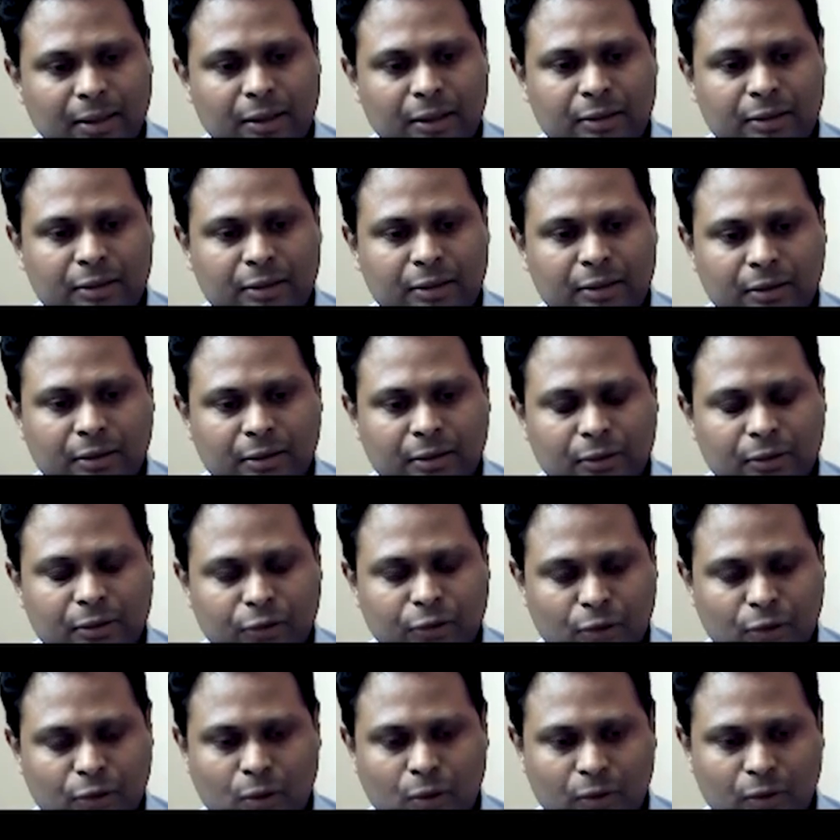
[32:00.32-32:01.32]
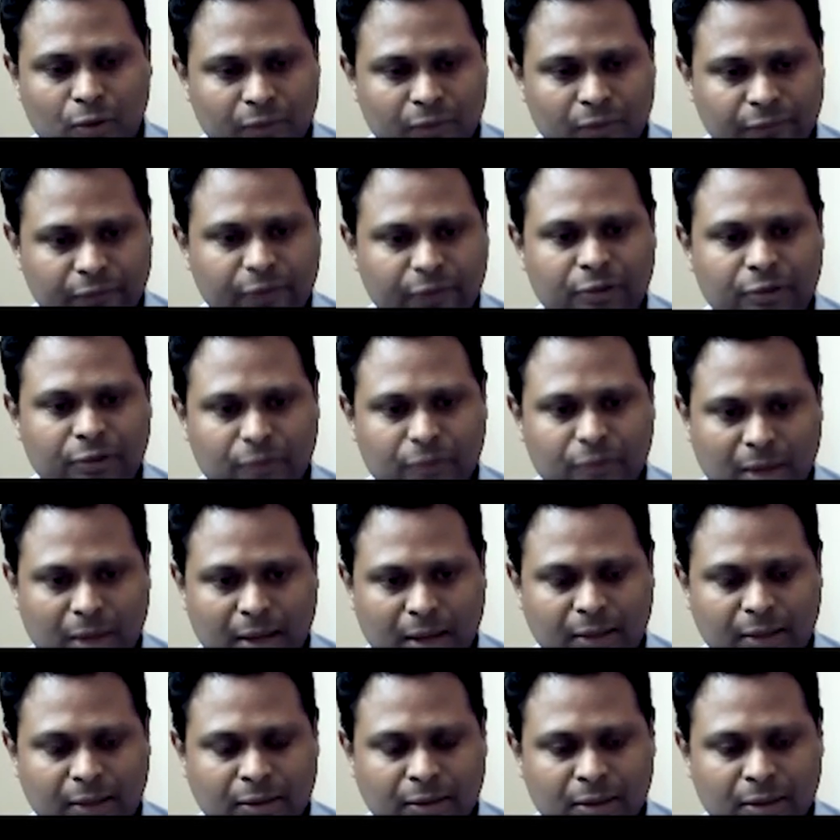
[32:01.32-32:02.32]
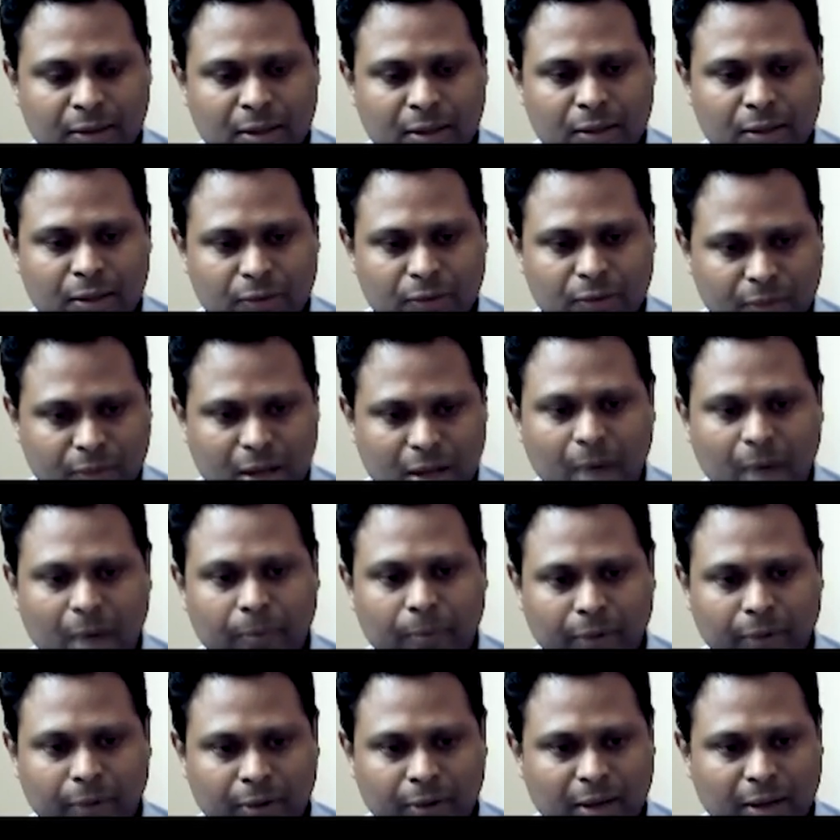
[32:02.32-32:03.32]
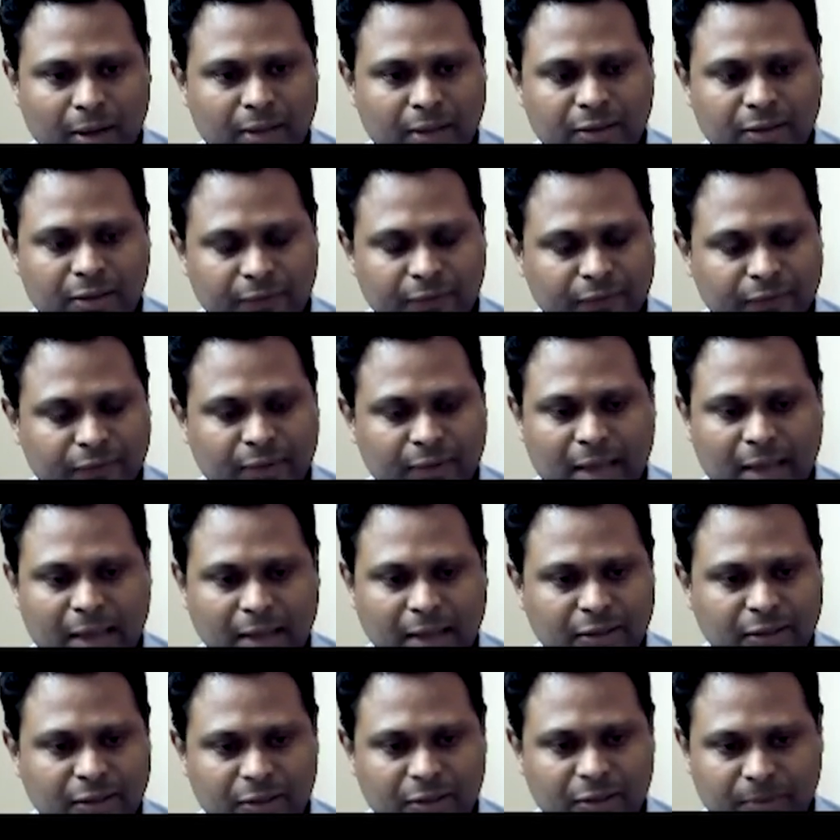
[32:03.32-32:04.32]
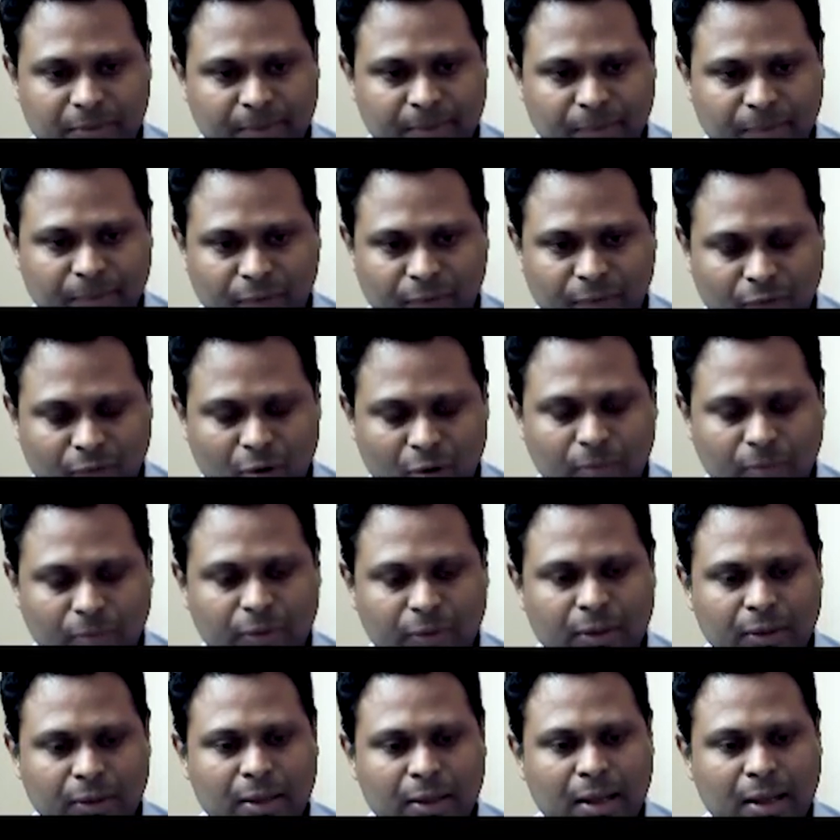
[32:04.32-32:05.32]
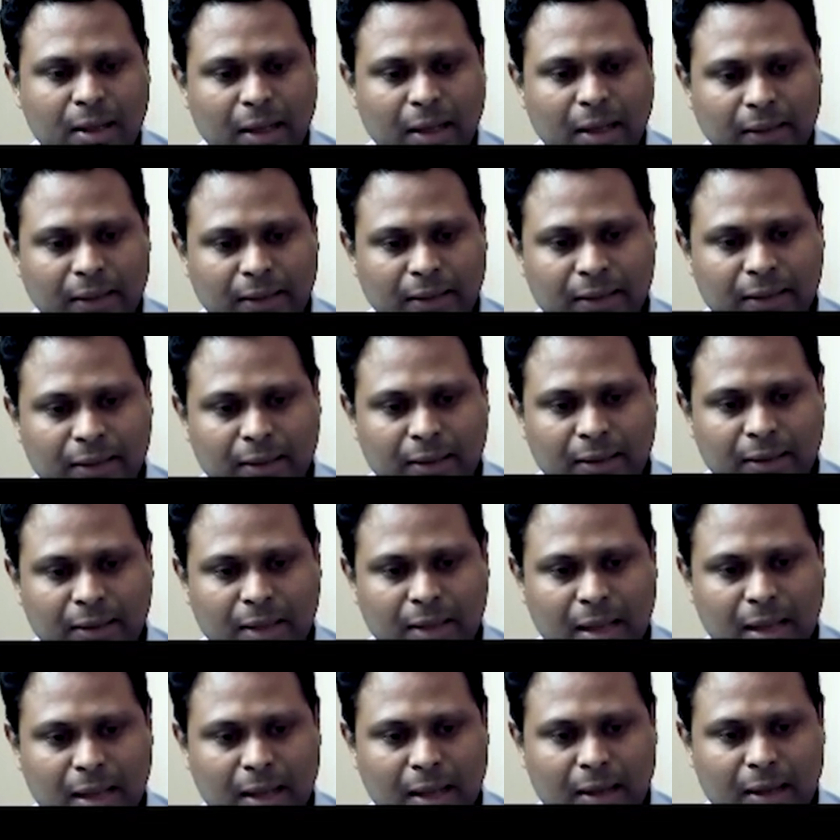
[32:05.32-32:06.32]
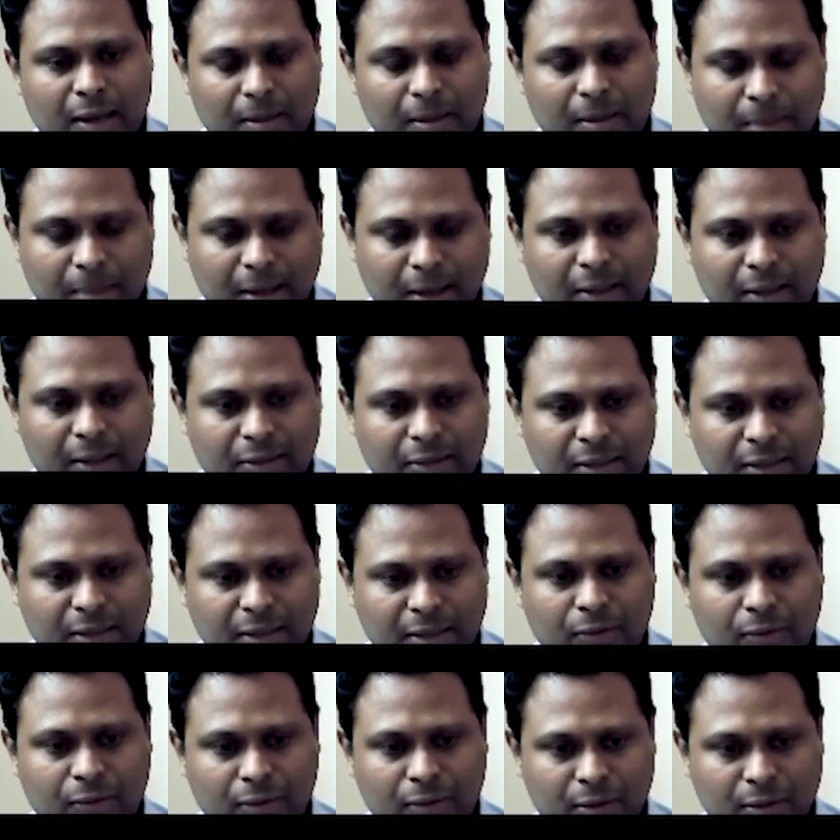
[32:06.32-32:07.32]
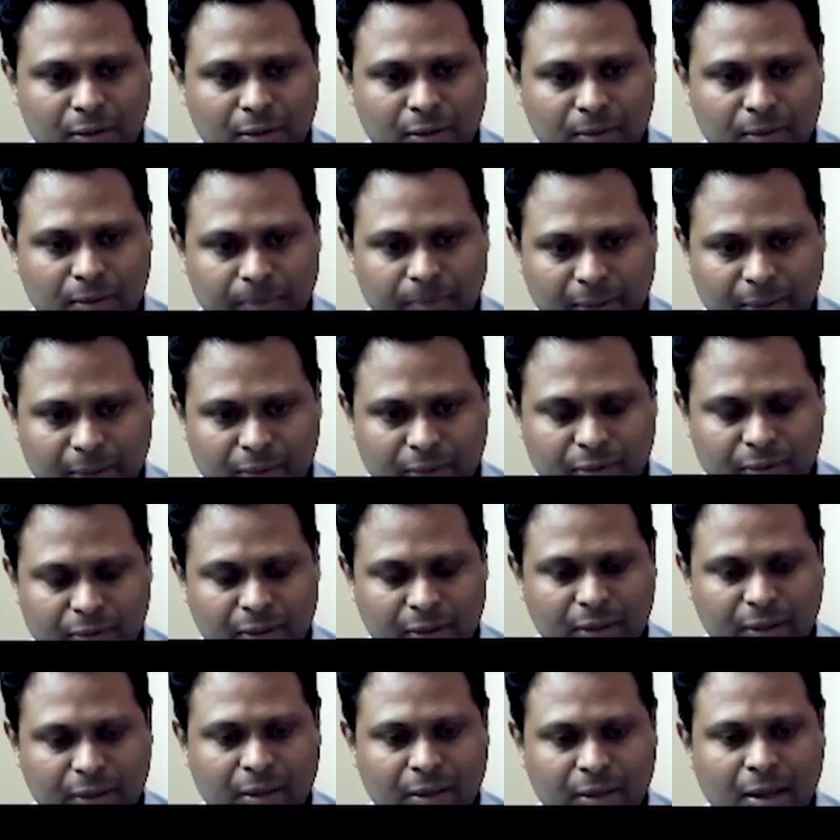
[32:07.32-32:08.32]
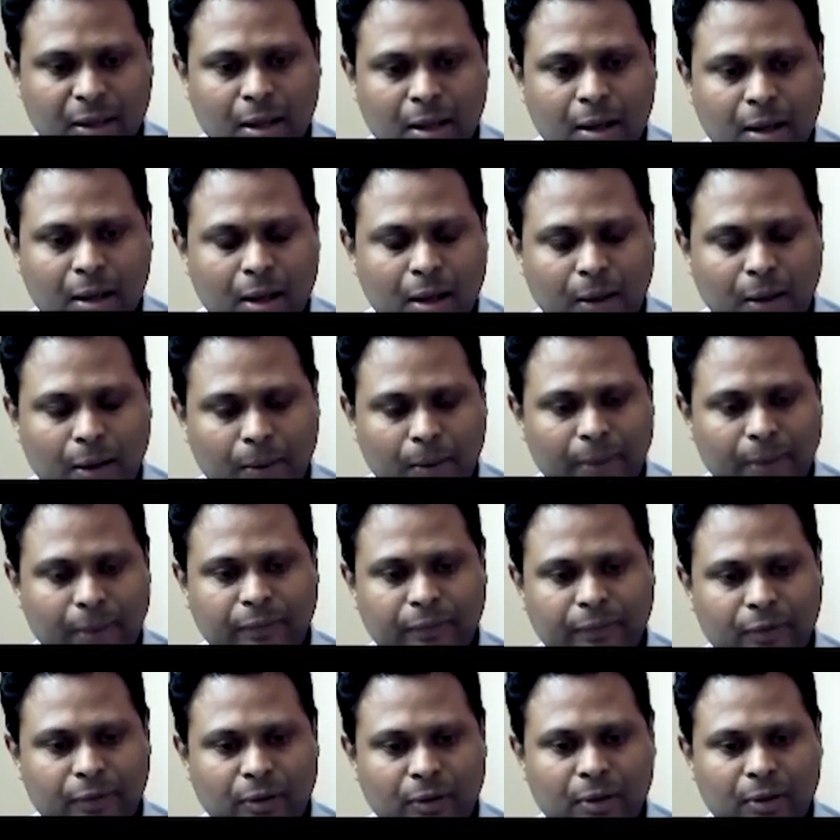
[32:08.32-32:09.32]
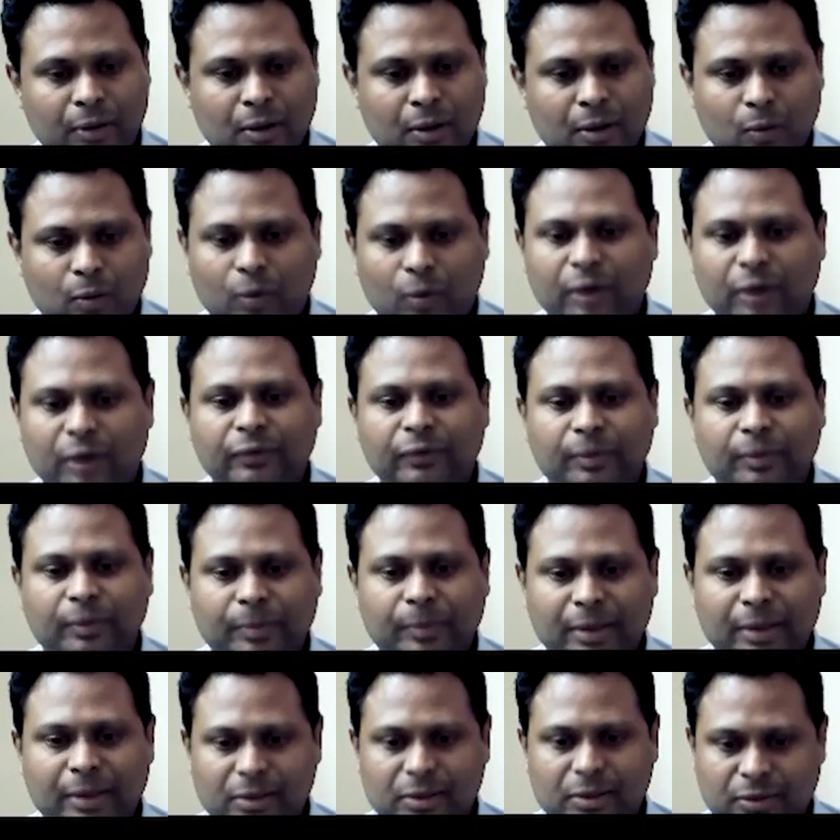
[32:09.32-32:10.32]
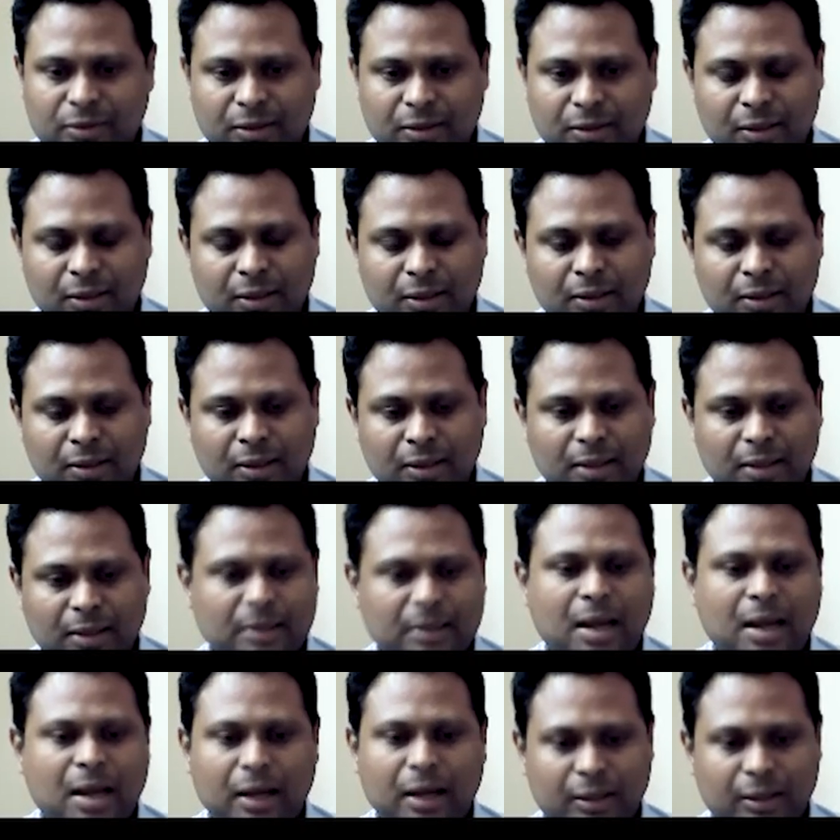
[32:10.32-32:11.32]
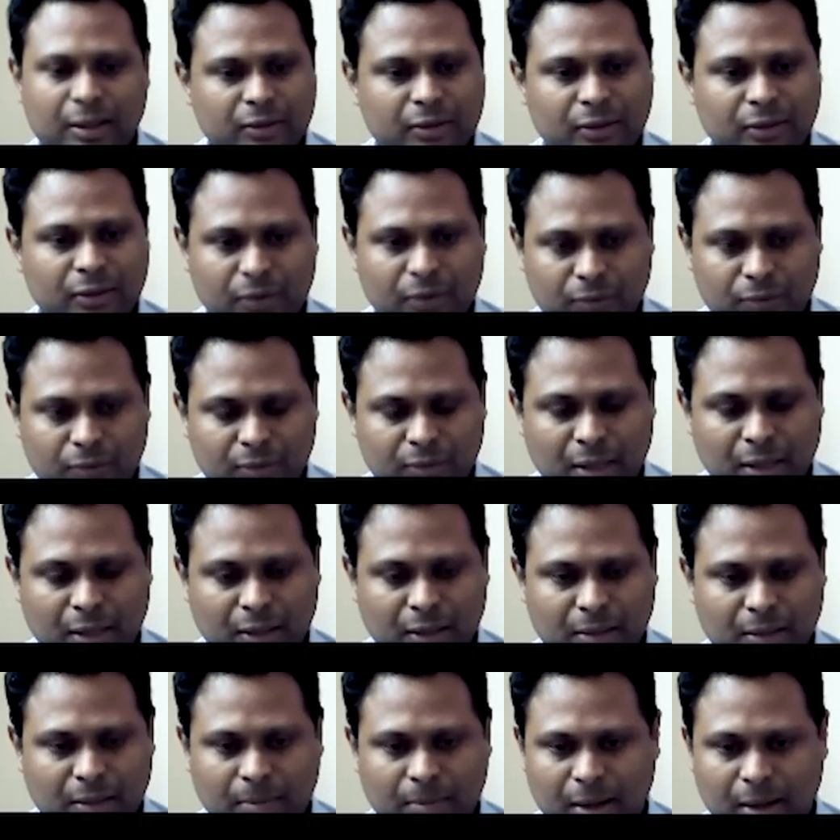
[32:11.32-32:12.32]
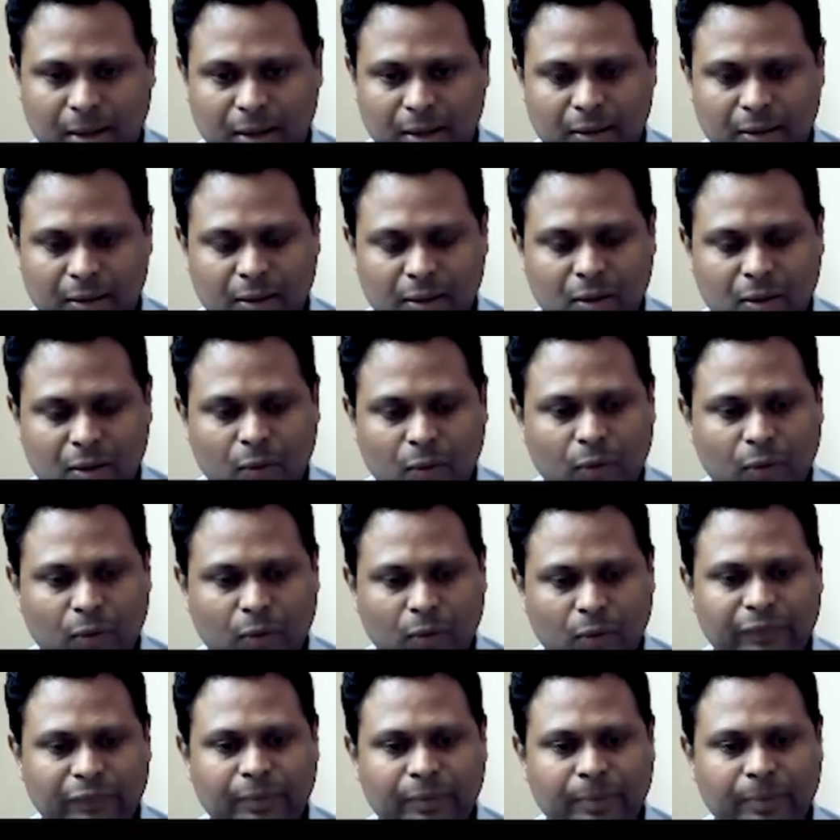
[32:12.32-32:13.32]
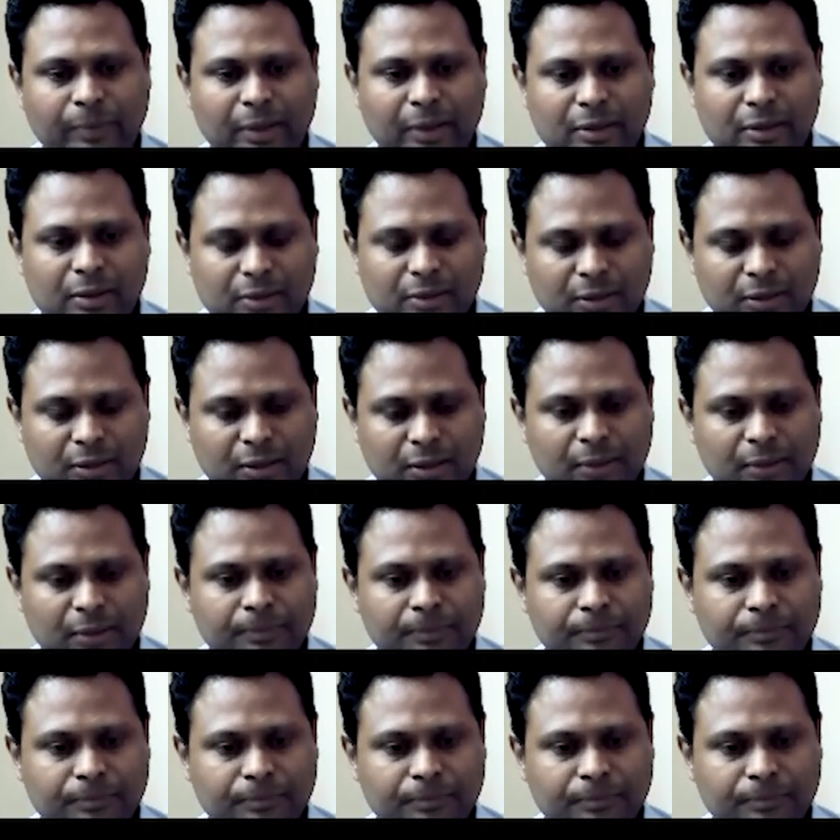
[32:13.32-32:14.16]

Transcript: is shown visualized to the operator as if the action is being performed, and then the command is sent to the PLC. However, what if the PLC cannot execute that command? What if the PLC